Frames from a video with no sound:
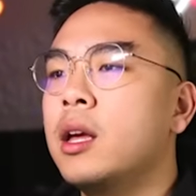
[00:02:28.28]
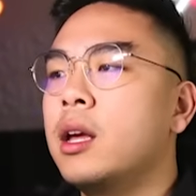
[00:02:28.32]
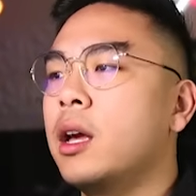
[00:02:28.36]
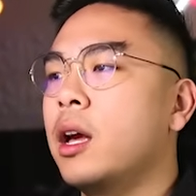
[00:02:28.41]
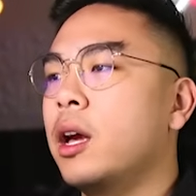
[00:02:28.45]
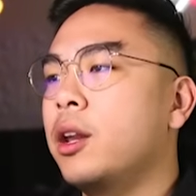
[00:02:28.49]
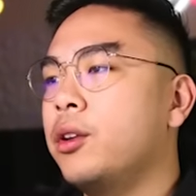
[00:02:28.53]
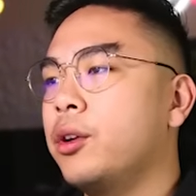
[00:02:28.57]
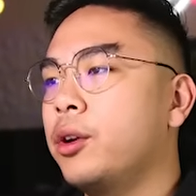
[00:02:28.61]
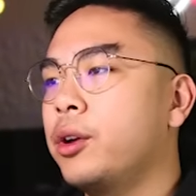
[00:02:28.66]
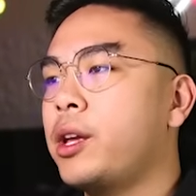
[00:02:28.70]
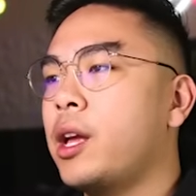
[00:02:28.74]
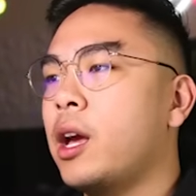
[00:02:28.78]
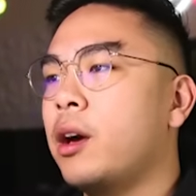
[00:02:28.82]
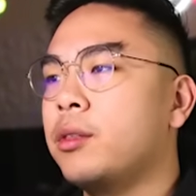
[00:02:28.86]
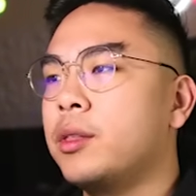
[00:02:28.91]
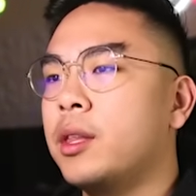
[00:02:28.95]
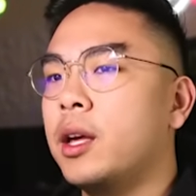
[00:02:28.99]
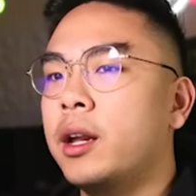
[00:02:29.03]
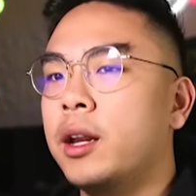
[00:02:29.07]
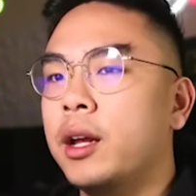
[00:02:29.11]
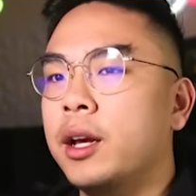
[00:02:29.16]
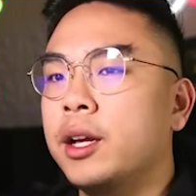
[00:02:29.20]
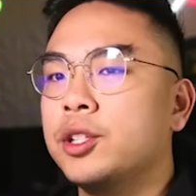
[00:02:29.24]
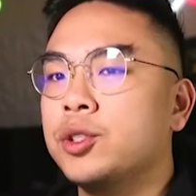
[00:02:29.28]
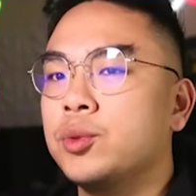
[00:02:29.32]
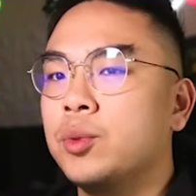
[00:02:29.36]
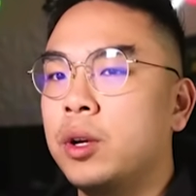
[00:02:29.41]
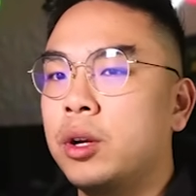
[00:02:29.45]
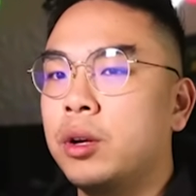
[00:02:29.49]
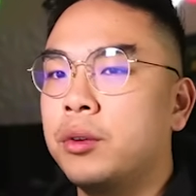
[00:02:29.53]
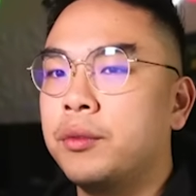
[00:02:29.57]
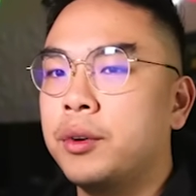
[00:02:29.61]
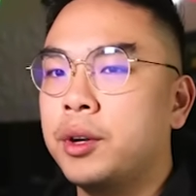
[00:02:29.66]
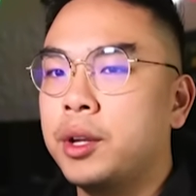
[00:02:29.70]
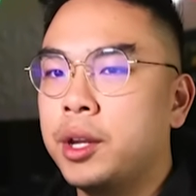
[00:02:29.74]
And you count that as well
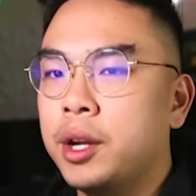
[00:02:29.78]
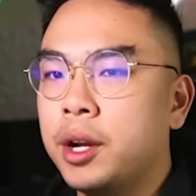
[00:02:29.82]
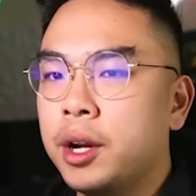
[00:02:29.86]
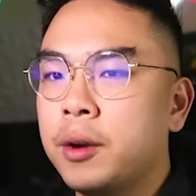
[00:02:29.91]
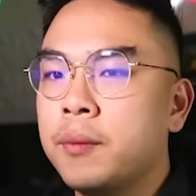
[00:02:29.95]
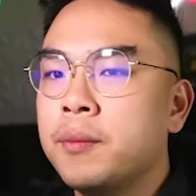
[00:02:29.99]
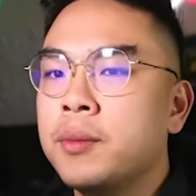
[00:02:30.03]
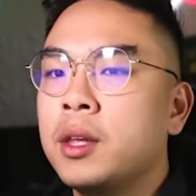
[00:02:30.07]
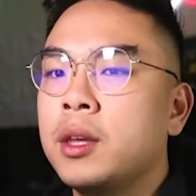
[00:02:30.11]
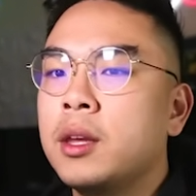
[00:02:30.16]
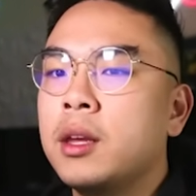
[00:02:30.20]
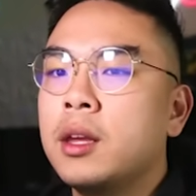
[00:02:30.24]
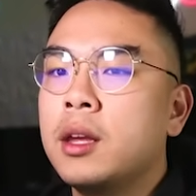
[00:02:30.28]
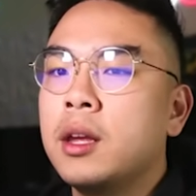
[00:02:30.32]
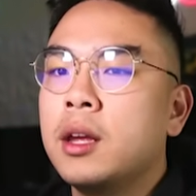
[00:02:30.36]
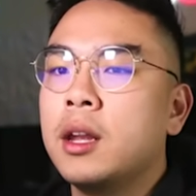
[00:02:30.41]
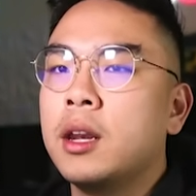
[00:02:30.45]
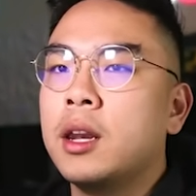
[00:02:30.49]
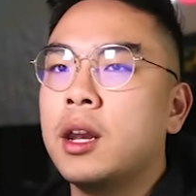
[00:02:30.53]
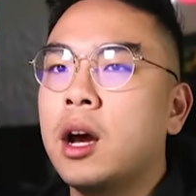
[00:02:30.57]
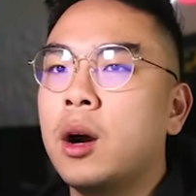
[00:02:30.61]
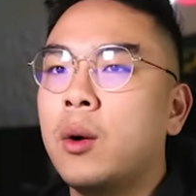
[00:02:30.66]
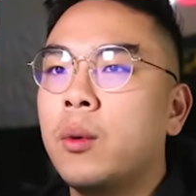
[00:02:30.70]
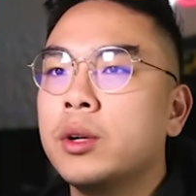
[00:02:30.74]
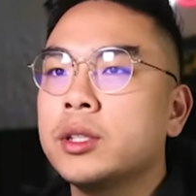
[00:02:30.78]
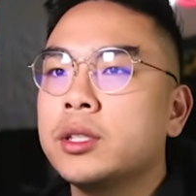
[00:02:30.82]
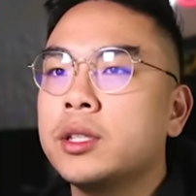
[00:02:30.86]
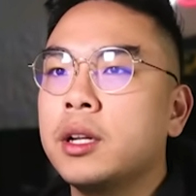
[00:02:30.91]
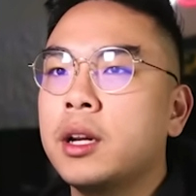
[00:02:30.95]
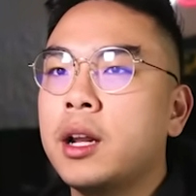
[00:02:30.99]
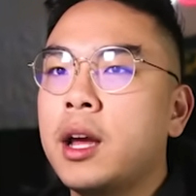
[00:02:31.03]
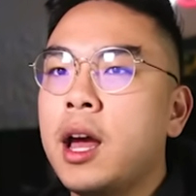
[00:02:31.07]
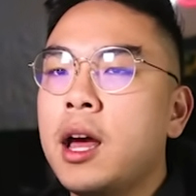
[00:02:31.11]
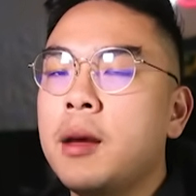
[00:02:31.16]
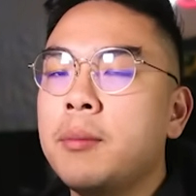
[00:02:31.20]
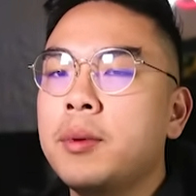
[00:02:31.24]
over here. Now what's
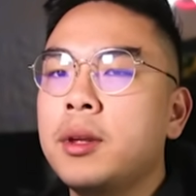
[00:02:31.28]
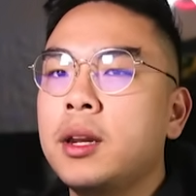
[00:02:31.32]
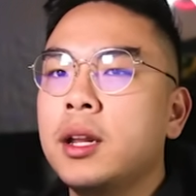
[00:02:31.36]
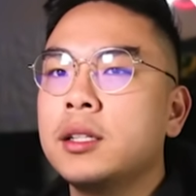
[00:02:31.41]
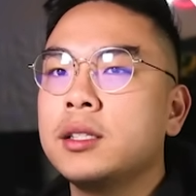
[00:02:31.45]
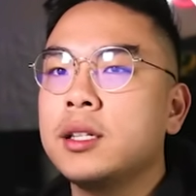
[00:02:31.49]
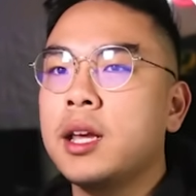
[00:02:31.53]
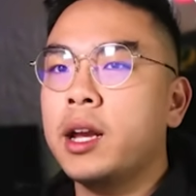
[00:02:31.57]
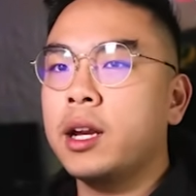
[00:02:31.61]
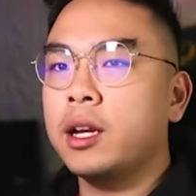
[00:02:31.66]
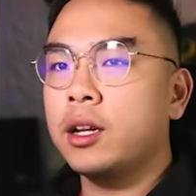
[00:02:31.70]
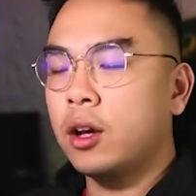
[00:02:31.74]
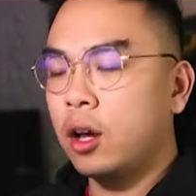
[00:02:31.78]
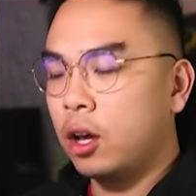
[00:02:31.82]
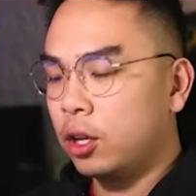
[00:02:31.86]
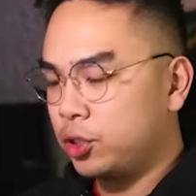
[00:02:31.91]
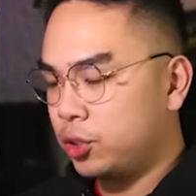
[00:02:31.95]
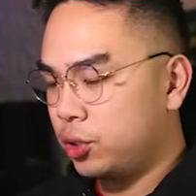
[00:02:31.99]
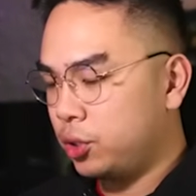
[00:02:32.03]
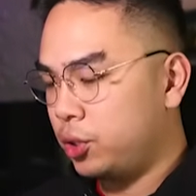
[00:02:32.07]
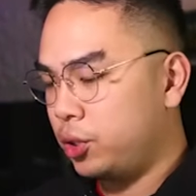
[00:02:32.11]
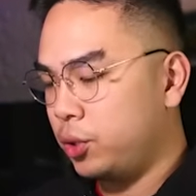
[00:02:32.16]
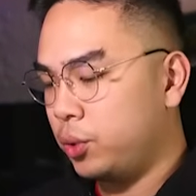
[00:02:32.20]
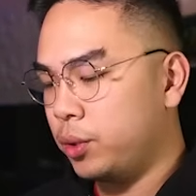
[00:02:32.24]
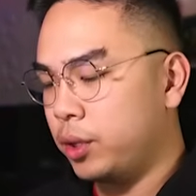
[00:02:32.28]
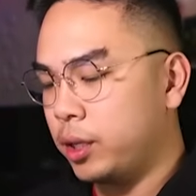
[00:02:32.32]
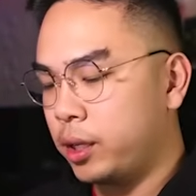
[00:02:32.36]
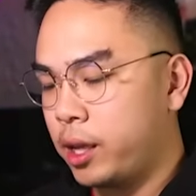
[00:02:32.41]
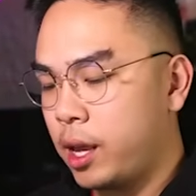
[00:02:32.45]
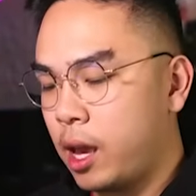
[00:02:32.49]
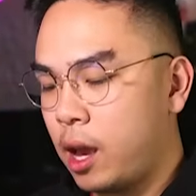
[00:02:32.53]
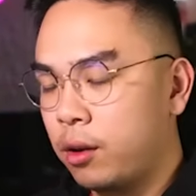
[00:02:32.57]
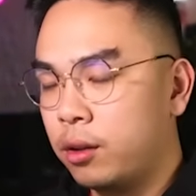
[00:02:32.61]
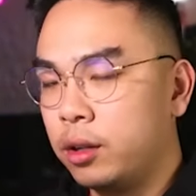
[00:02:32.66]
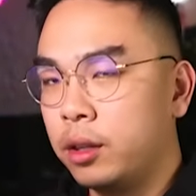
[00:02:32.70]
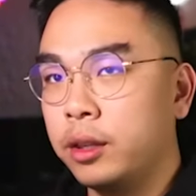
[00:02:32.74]
gonna happen is I could also do a
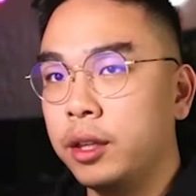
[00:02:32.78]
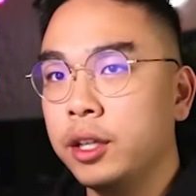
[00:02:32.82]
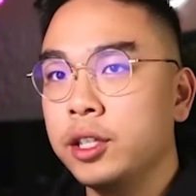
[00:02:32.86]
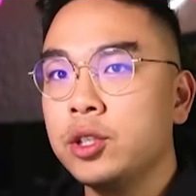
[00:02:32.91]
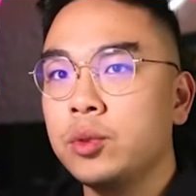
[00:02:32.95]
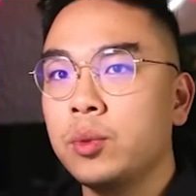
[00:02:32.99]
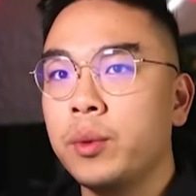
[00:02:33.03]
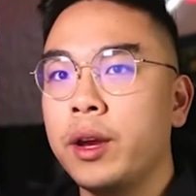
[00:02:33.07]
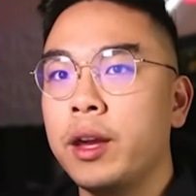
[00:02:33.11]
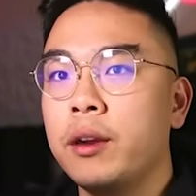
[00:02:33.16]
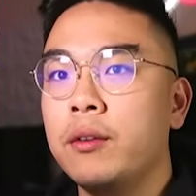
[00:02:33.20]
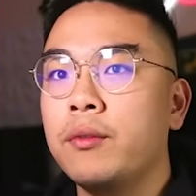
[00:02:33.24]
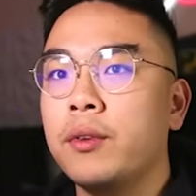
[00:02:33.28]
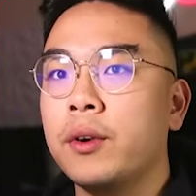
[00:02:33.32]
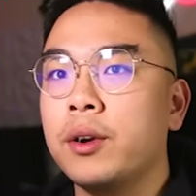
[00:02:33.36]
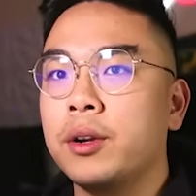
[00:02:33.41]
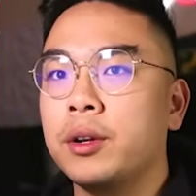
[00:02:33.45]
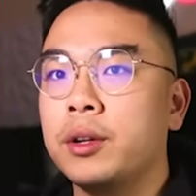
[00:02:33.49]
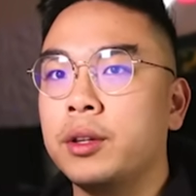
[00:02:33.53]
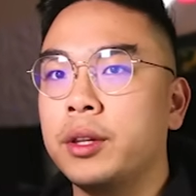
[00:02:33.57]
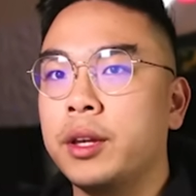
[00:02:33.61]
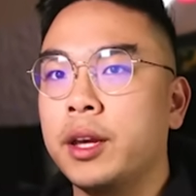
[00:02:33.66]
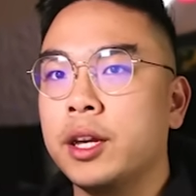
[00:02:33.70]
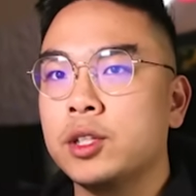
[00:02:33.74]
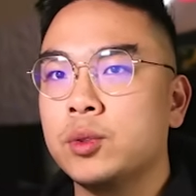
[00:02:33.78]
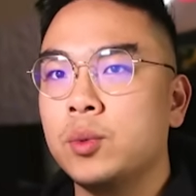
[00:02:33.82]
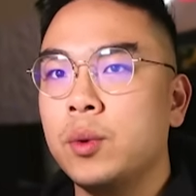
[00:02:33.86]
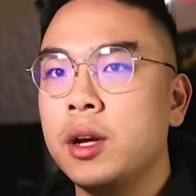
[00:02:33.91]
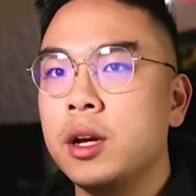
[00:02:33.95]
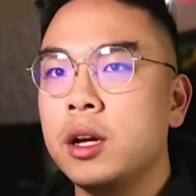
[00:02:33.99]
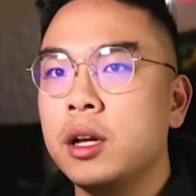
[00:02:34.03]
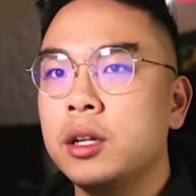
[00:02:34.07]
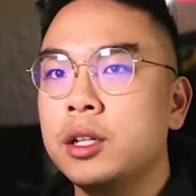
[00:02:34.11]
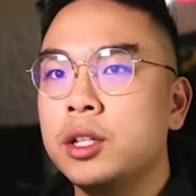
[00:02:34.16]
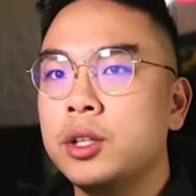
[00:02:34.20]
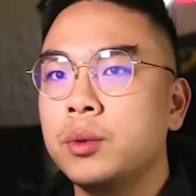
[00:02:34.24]
count this way vertically as
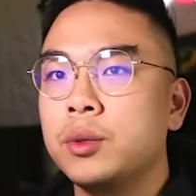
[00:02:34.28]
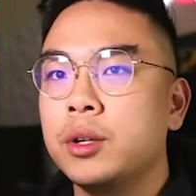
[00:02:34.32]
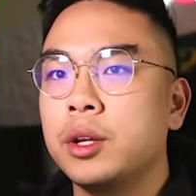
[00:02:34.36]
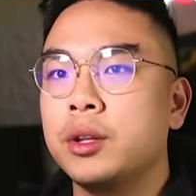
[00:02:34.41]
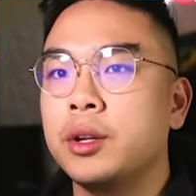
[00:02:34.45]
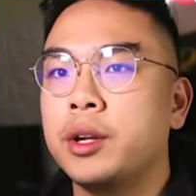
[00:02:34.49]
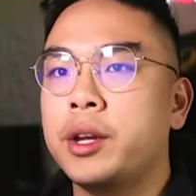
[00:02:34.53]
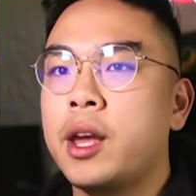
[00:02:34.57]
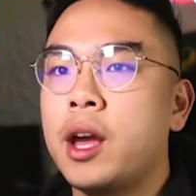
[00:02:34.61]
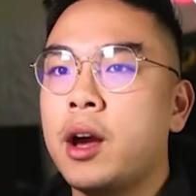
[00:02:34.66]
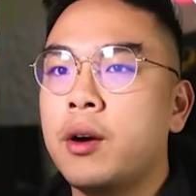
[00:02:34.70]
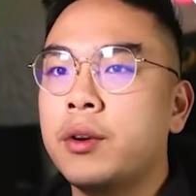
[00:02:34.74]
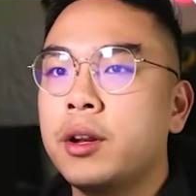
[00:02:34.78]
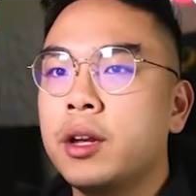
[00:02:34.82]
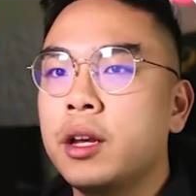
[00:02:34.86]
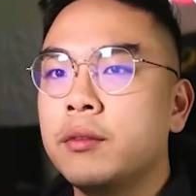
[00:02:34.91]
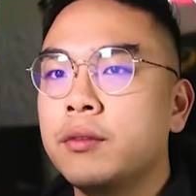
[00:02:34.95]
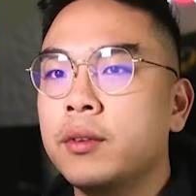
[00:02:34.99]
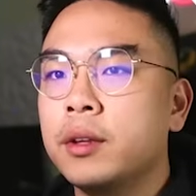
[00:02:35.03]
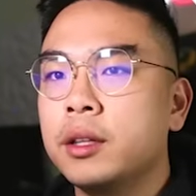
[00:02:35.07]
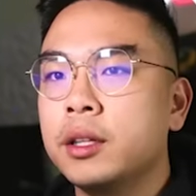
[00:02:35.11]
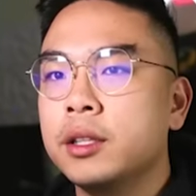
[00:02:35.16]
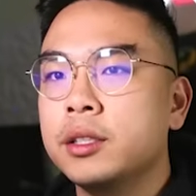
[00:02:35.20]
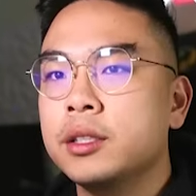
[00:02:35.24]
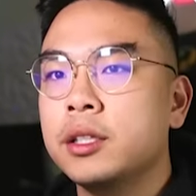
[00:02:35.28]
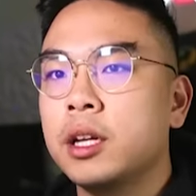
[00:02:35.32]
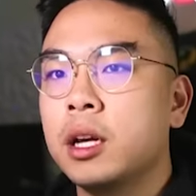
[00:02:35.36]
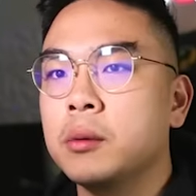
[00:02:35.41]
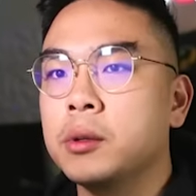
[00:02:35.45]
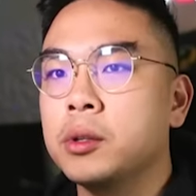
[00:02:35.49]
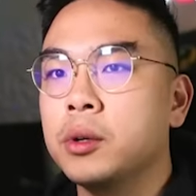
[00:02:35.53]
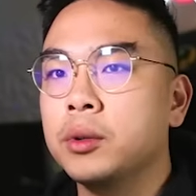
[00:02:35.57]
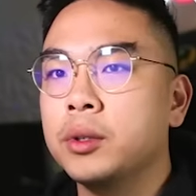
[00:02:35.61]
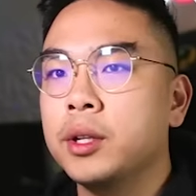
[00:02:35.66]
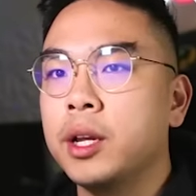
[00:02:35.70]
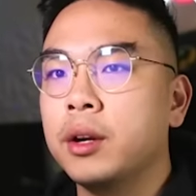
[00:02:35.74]
well, do another count if and this time
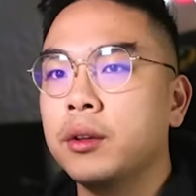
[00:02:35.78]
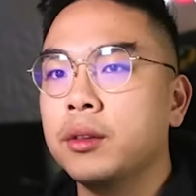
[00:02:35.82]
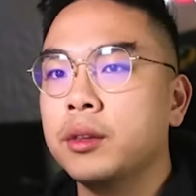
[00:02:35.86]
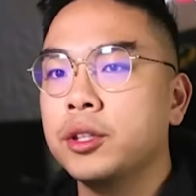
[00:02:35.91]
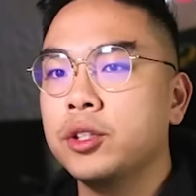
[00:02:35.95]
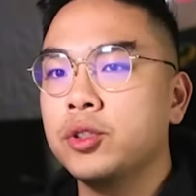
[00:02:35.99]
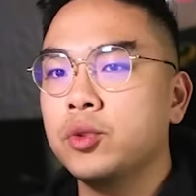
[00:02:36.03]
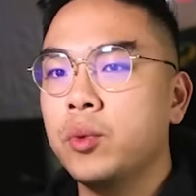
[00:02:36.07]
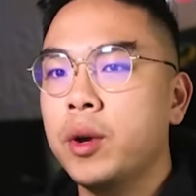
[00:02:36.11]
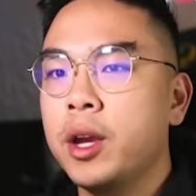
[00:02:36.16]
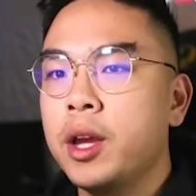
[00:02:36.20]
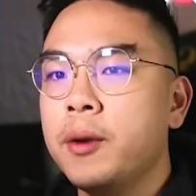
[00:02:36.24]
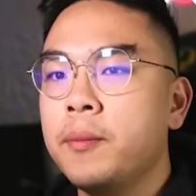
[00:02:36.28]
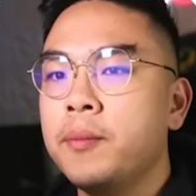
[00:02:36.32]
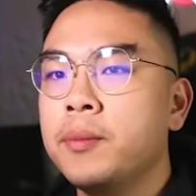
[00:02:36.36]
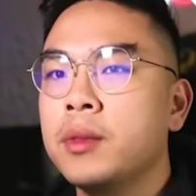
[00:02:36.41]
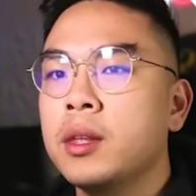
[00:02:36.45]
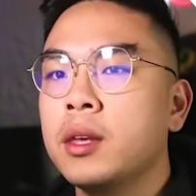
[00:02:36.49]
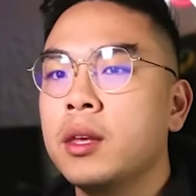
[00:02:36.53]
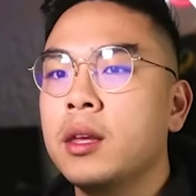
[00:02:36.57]
go down this way.